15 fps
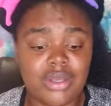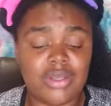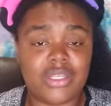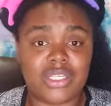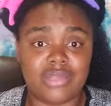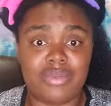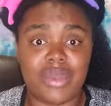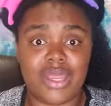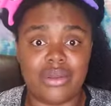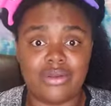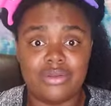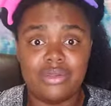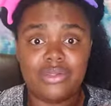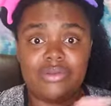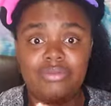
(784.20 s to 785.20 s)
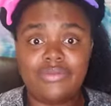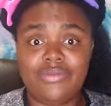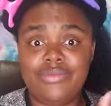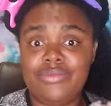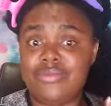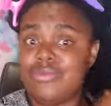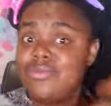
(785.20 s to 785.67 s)
smells.
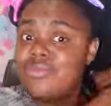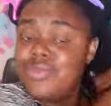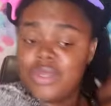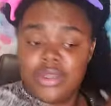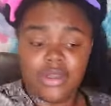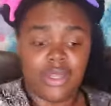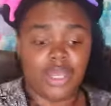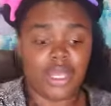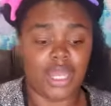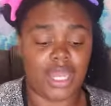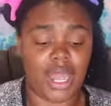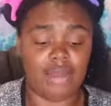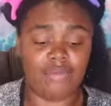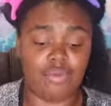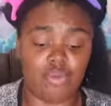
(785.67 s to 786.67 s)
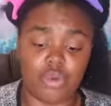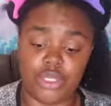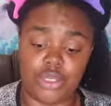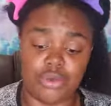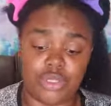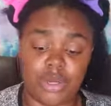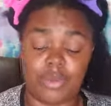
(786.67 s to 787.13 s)
And I've
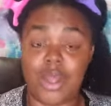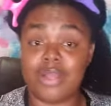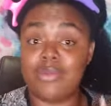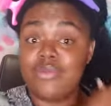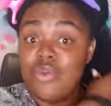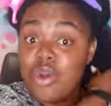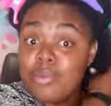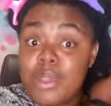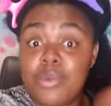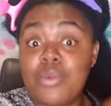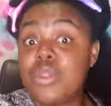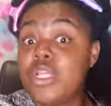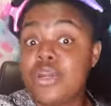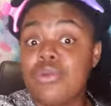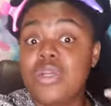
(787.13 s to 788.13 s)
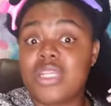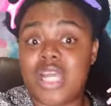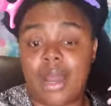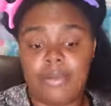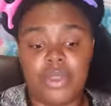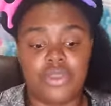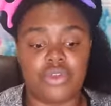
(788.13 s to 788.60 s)
used their products before, and people literally
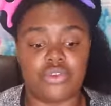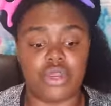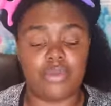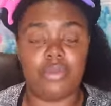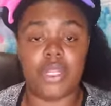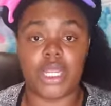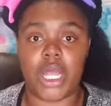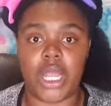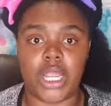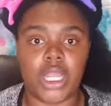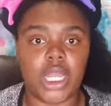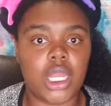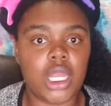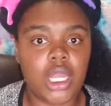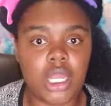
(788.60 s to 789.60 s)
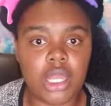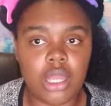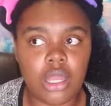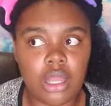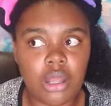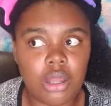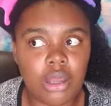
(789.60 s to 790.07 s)
stopped me in the street and been like,
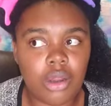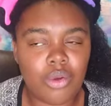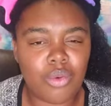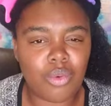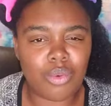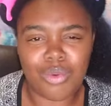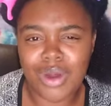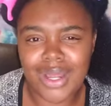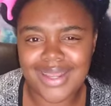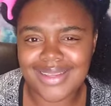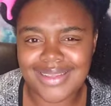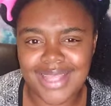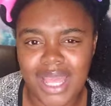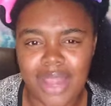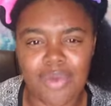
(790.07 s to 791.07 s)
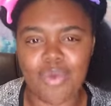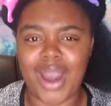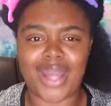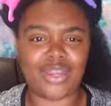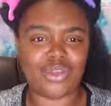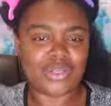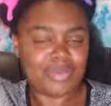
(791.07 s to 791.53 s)
what is that? Why
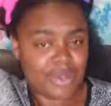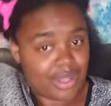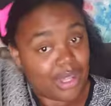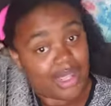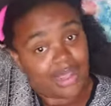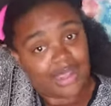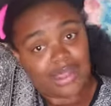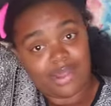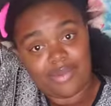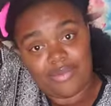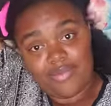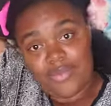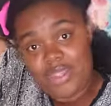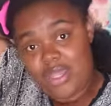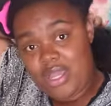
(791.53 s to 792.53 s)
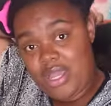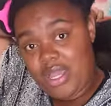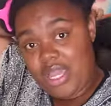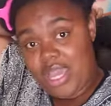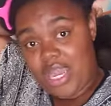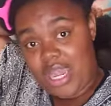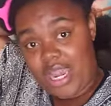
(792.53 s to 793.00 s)
do you smell like it?
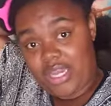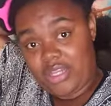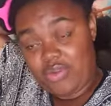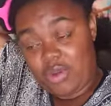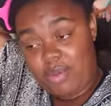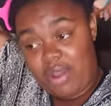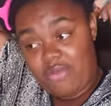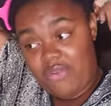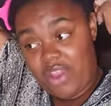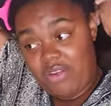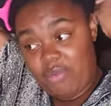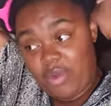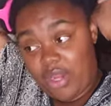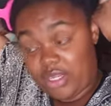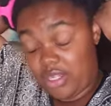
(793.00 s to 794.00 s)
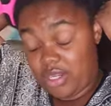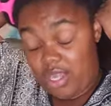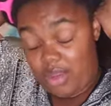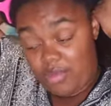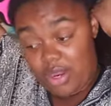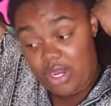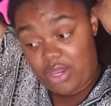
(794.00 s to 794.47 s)
And actually, one of my favorite products that
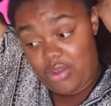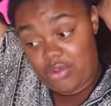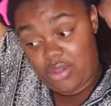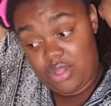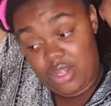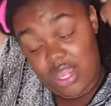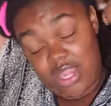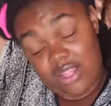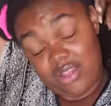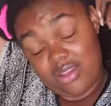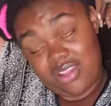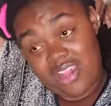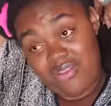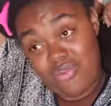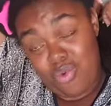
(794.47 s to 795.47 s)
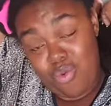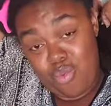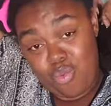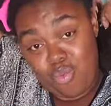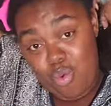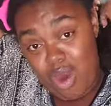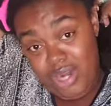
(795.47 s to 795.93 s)
I'm not using today, because it's like for
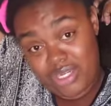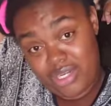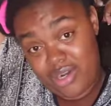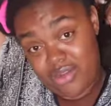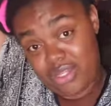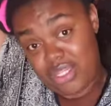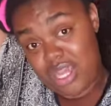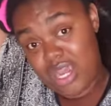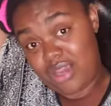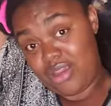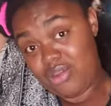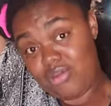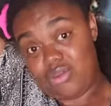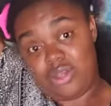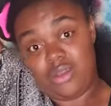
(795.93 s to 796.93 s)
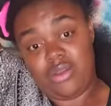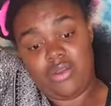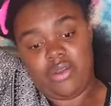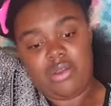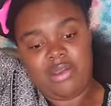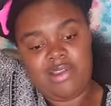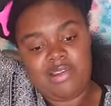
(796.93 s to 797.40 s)
wash and go, this I use it.
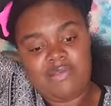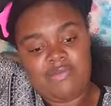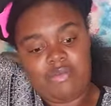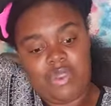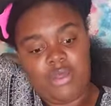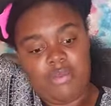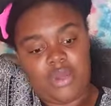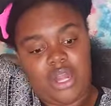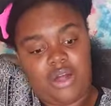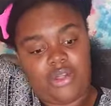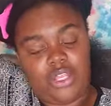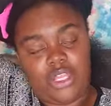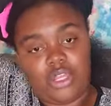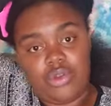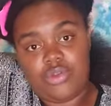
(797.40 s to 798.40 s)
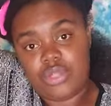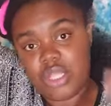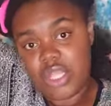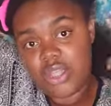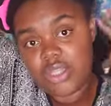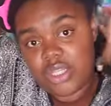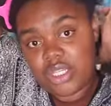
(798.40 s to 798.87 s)
But I only use it
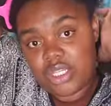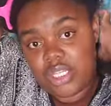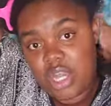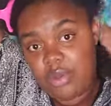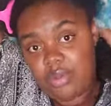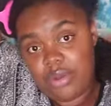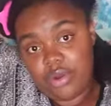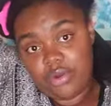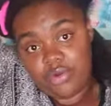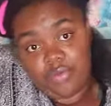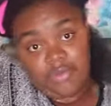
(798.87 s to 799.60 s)
in the summer,